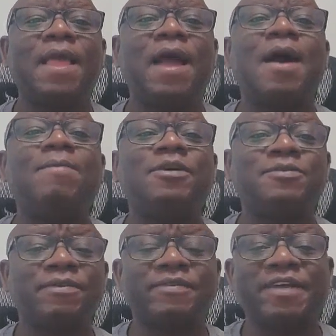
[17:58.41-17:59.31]
how much
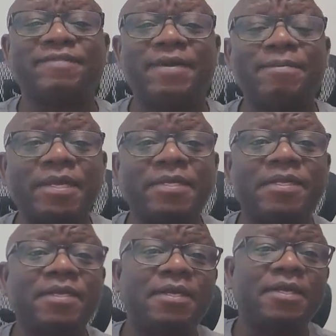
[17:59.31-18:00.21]
profit have I made
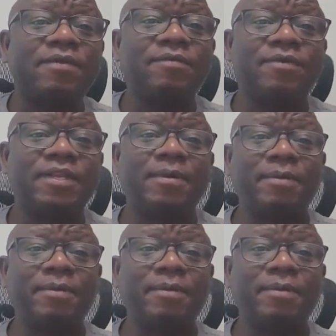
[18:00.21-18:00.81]
in